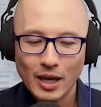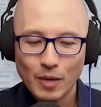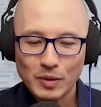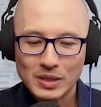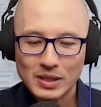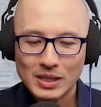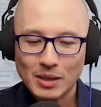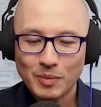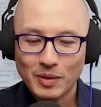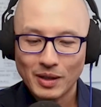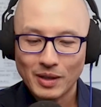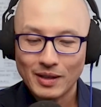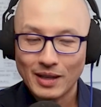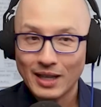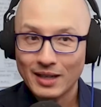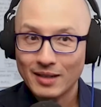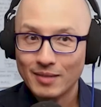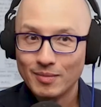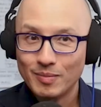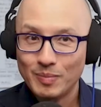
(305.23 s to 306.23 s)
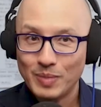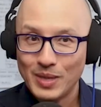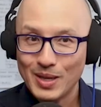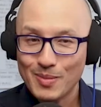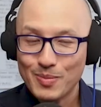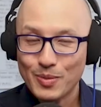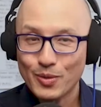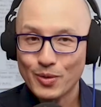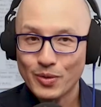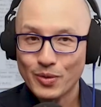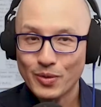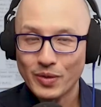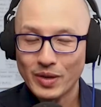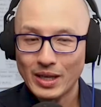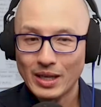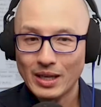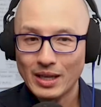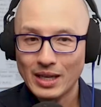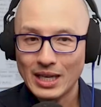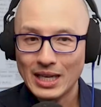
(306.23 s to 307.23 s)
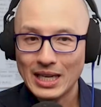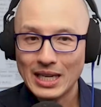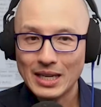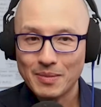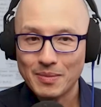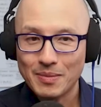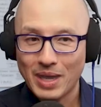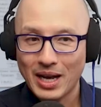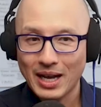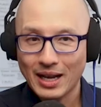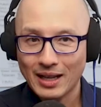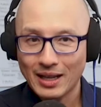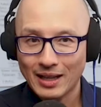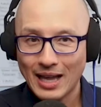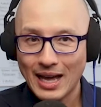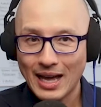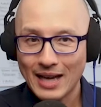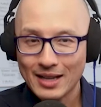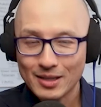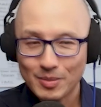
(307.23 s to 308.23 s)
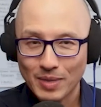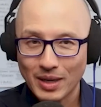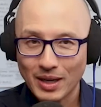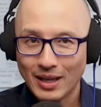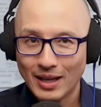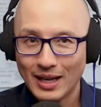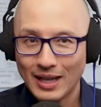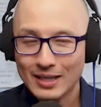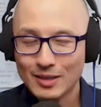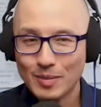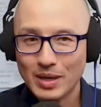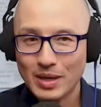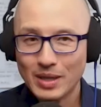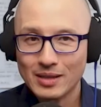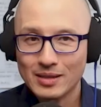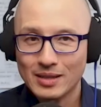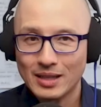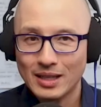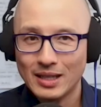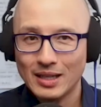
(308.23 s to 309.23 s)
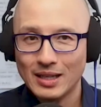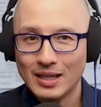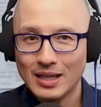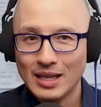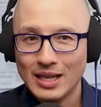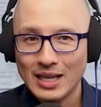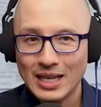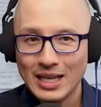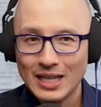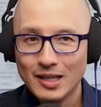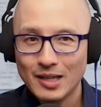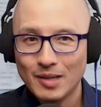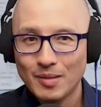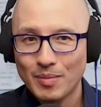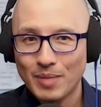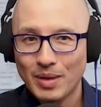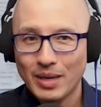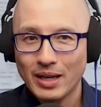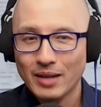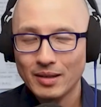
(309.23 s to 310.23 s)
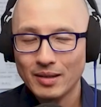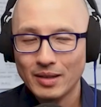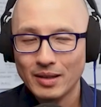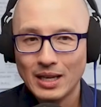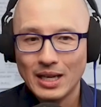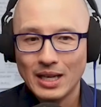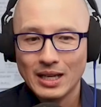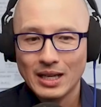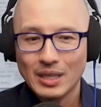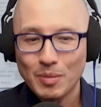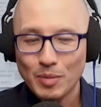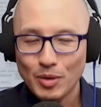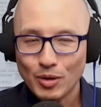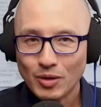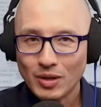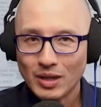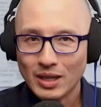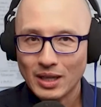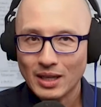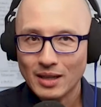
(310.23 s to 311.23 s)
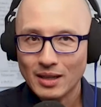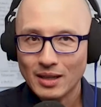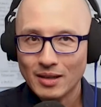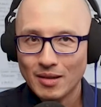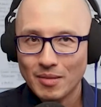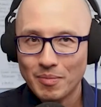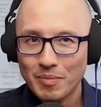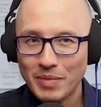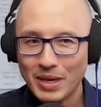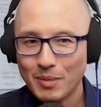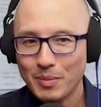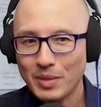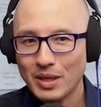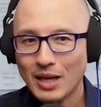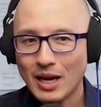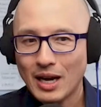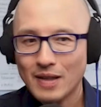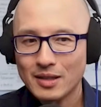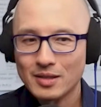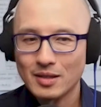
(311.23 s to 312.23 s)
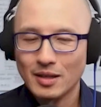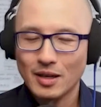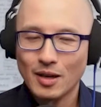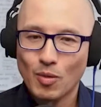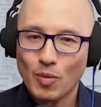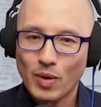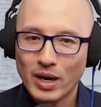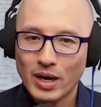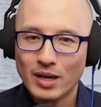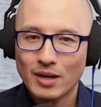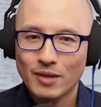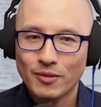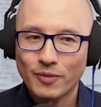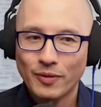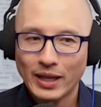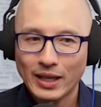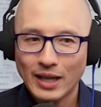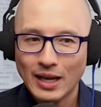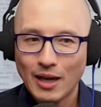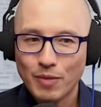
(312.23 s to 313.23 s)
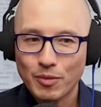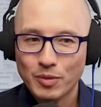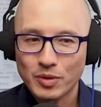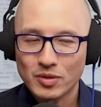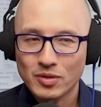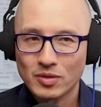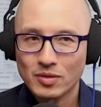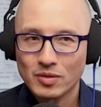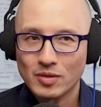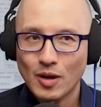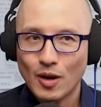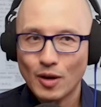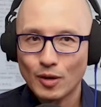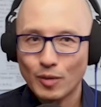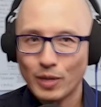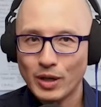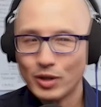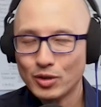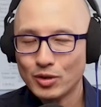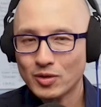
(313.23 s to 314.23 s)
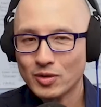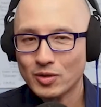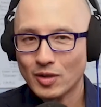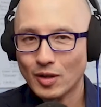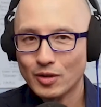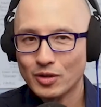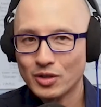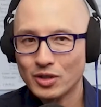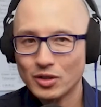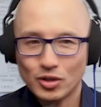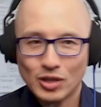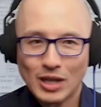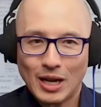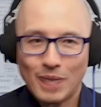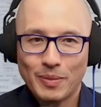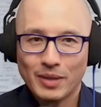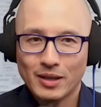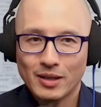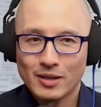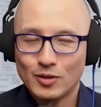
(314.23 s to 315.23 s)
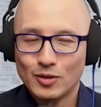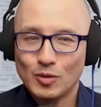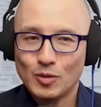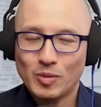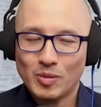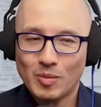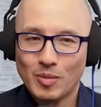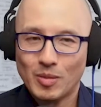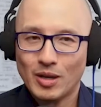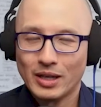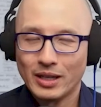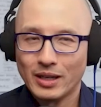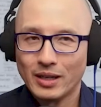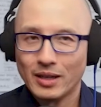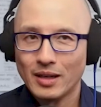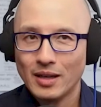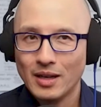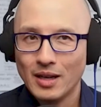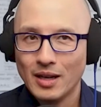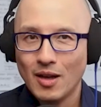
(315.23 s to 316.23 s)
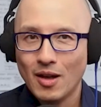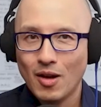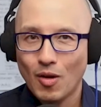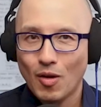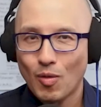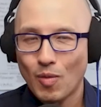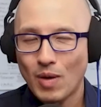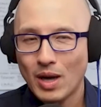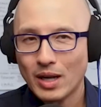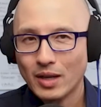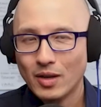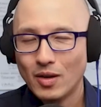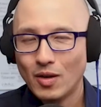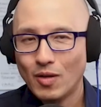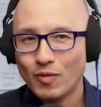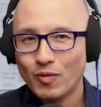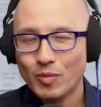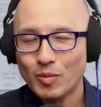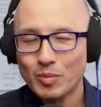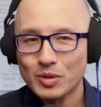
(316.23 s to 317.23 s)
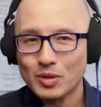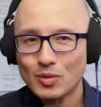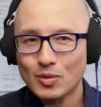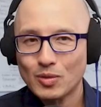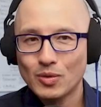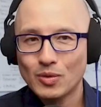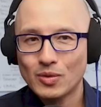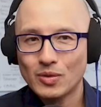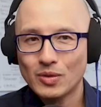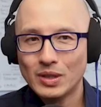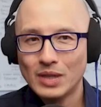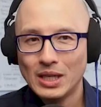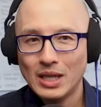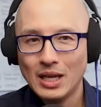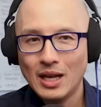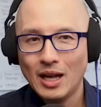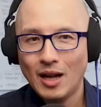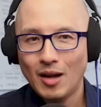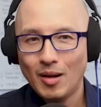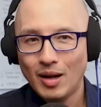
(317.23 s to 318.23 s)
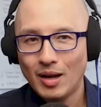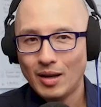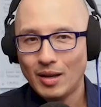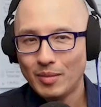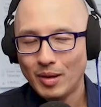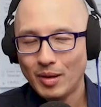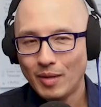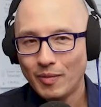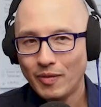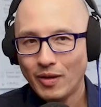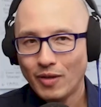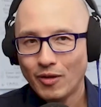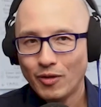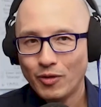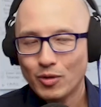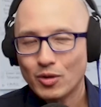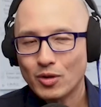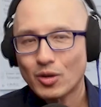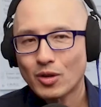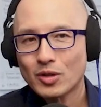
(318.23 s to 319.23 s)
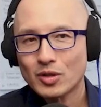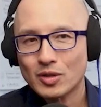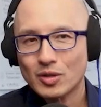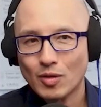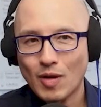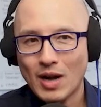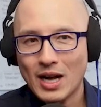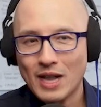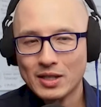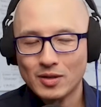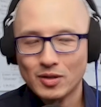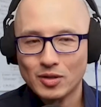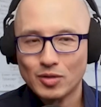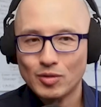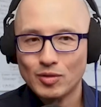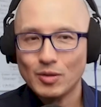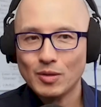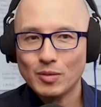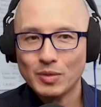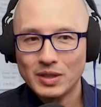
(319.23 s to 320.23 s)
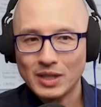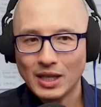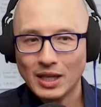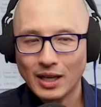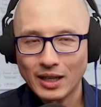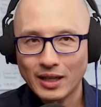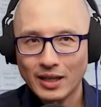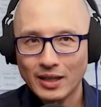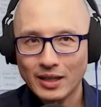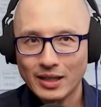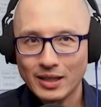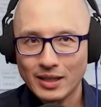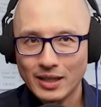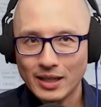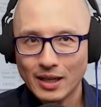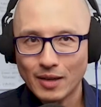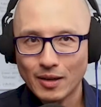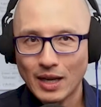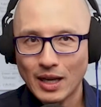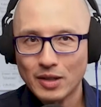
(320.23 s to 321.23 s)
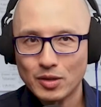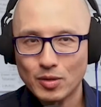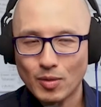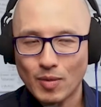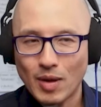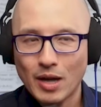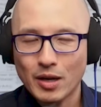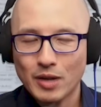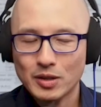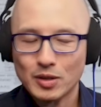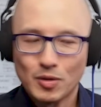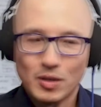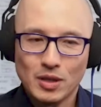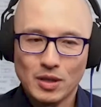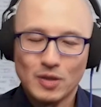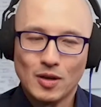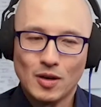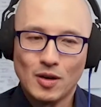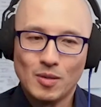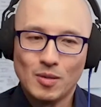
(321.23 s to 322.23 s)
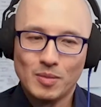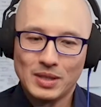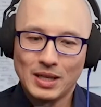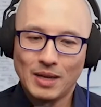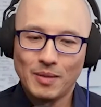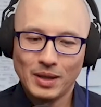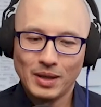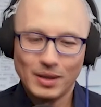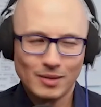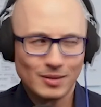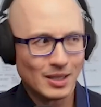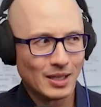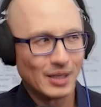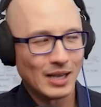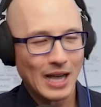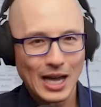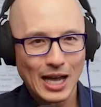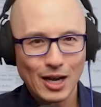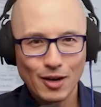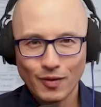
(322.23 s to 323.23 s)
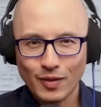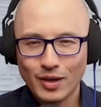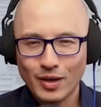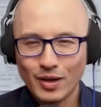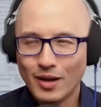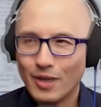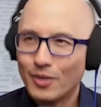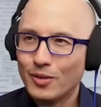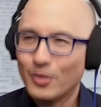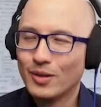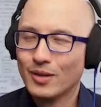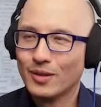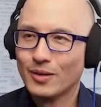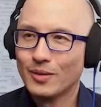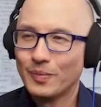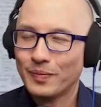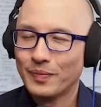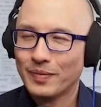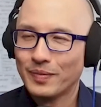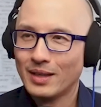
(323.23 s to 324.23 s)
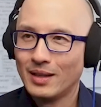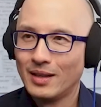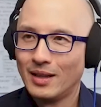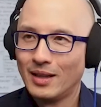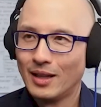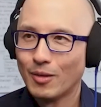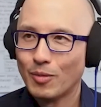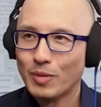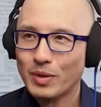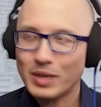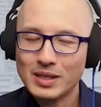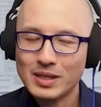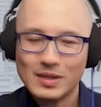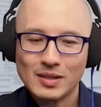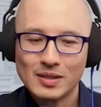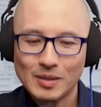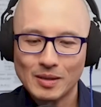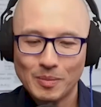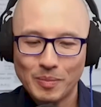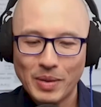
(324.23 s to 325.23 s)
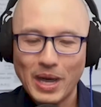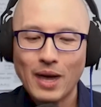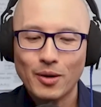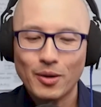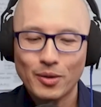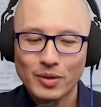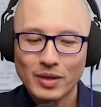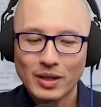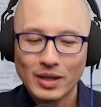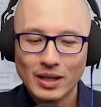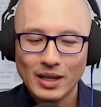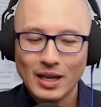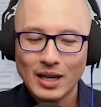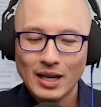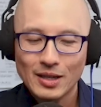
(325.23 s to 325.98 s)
It was something that people in my class, my classmates, and in my community made me constantly aware of. Like, I was called racial slurs just shopping at a supermarket or walking home from school. A few girls across the street would, yeah, yell out derogatory terms at me. I was like, I didn't even know you. Like, what is this about?